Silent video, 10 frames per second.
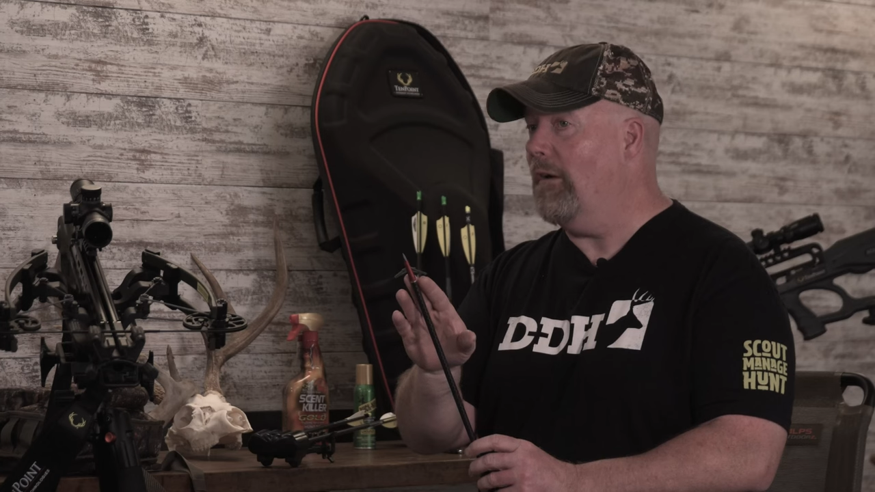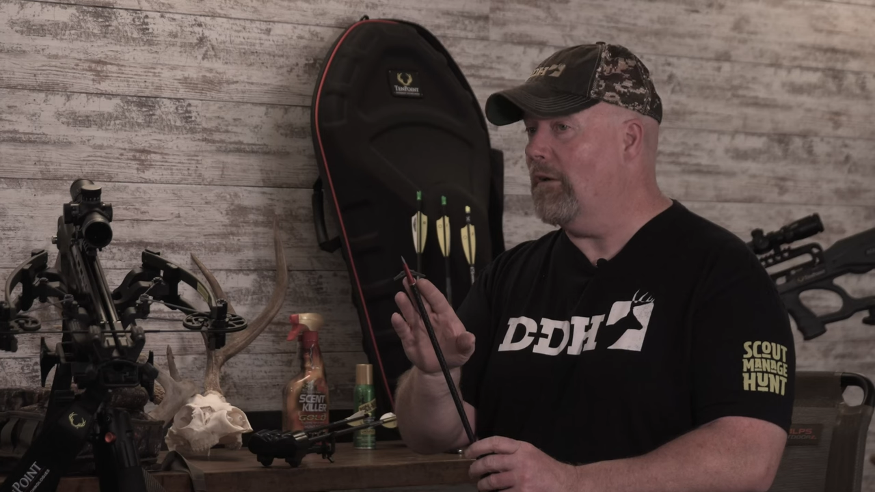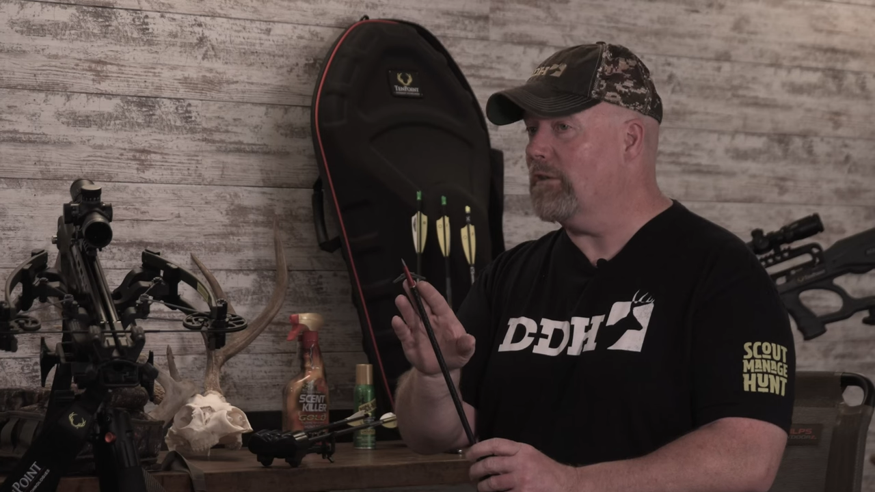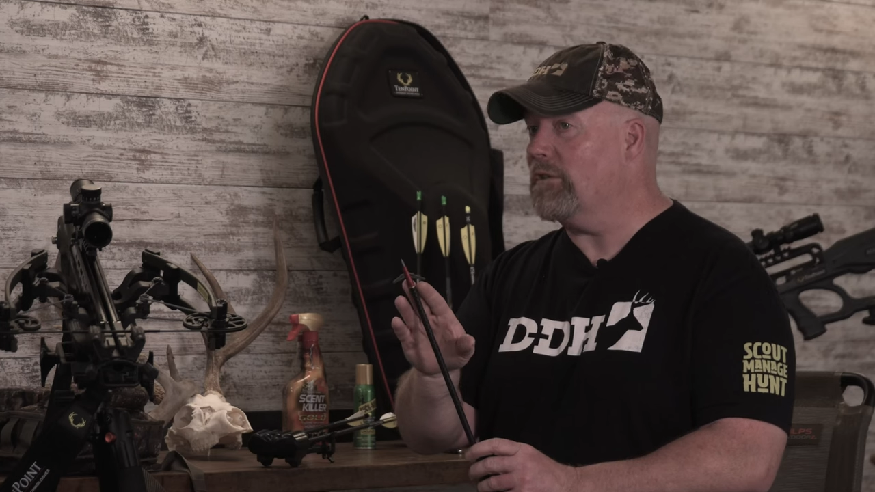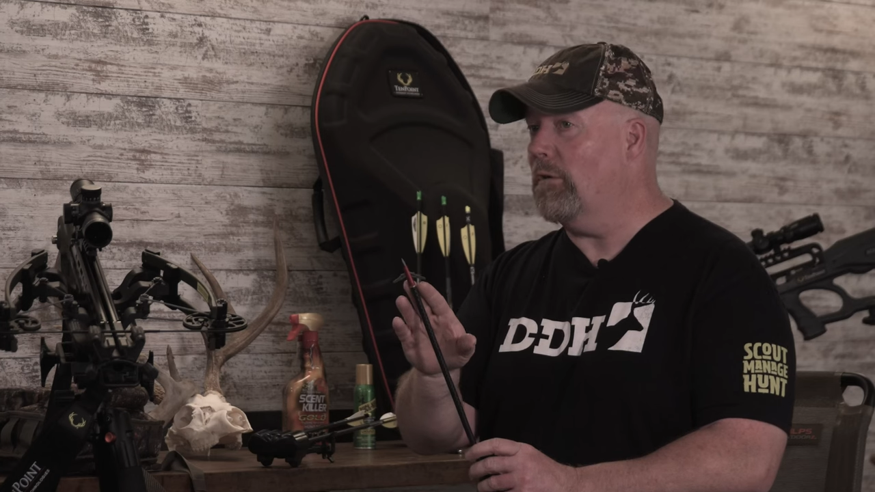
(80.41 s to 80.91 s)

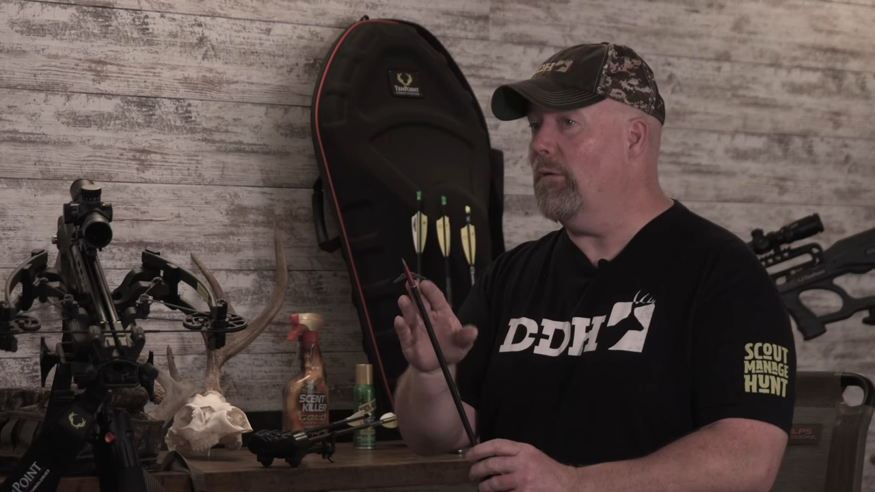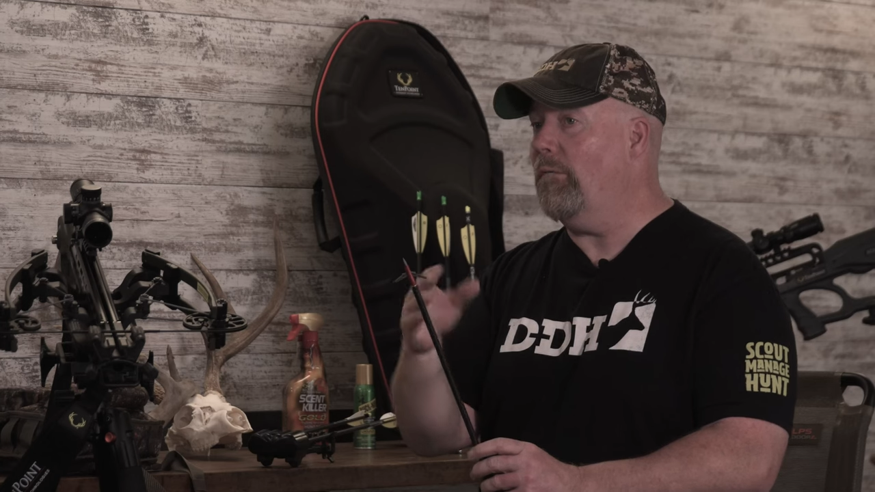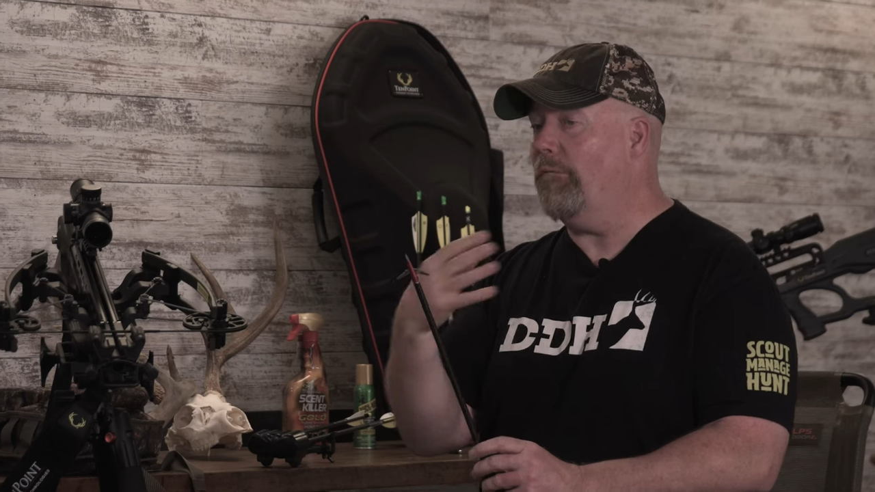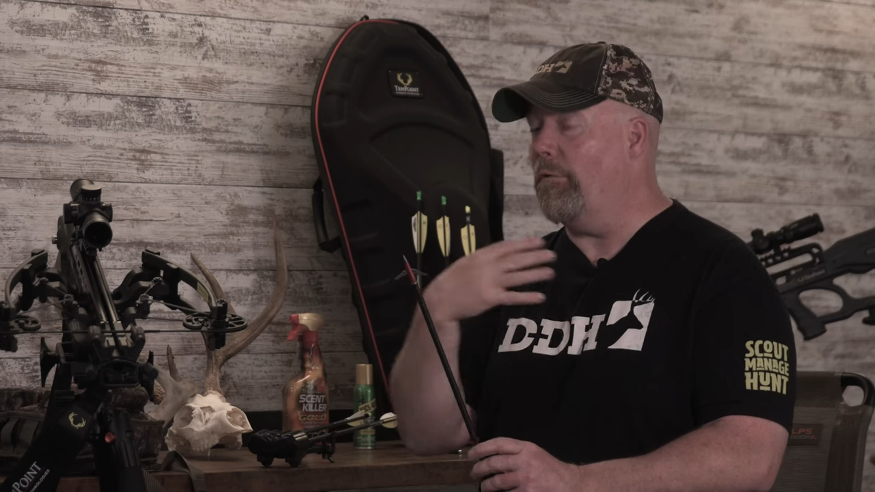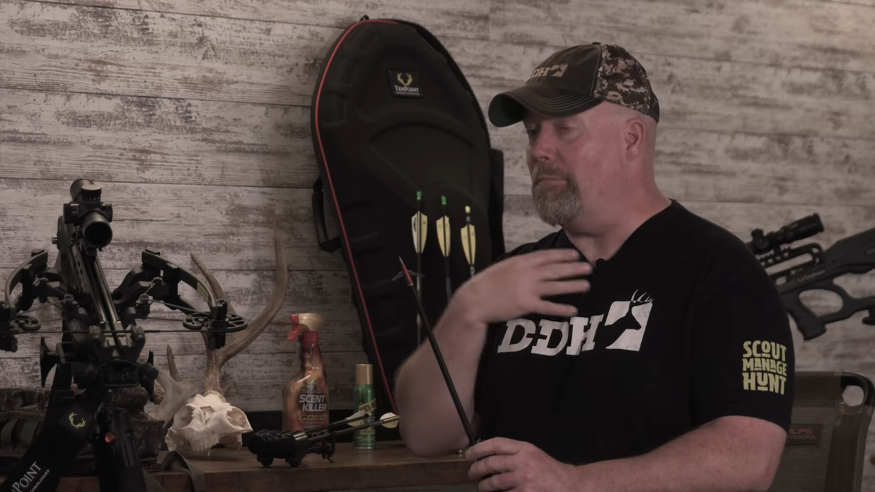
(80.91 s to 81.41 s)
also,
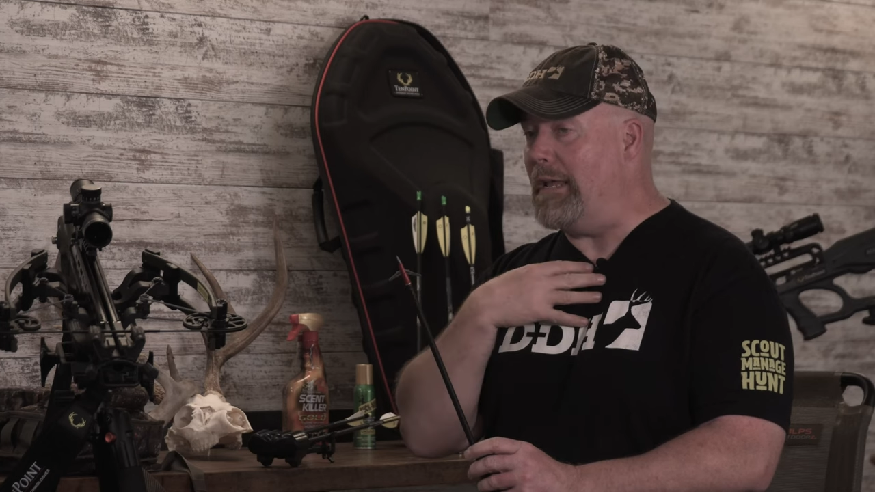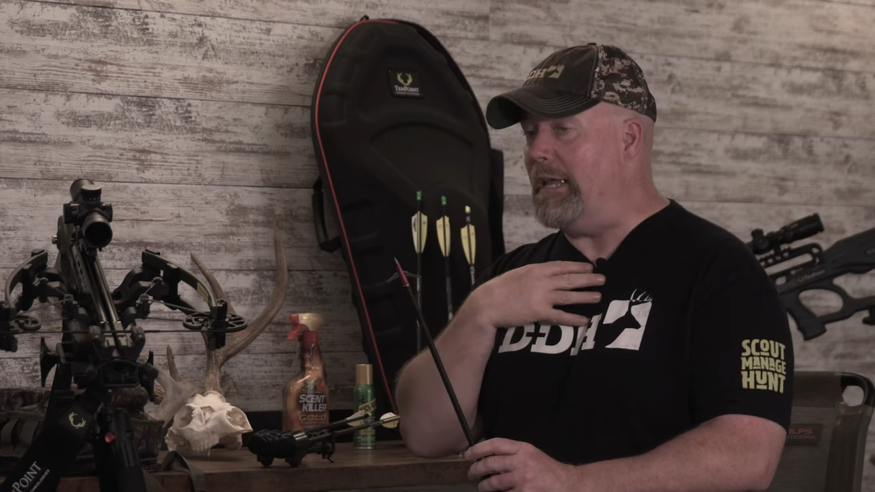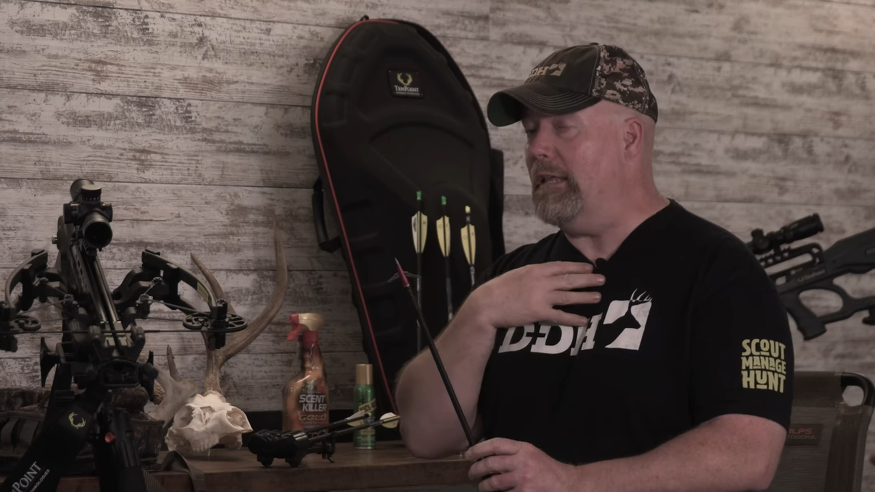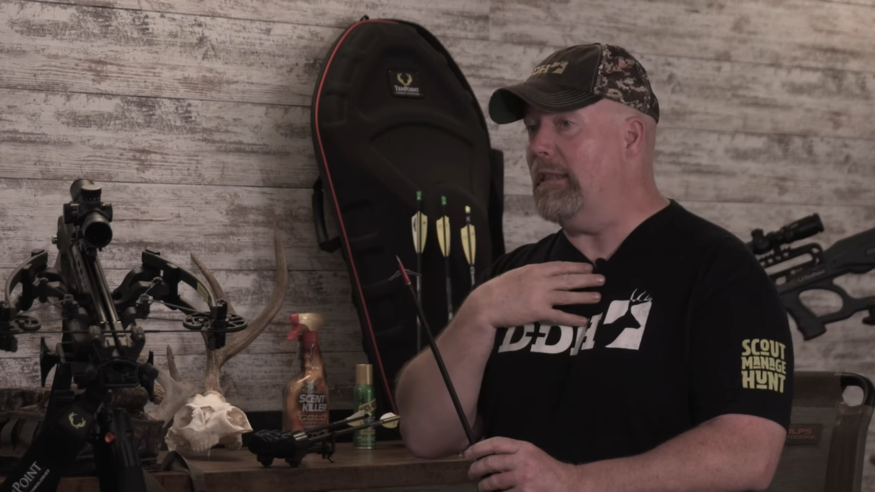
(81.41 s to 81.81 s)
for me,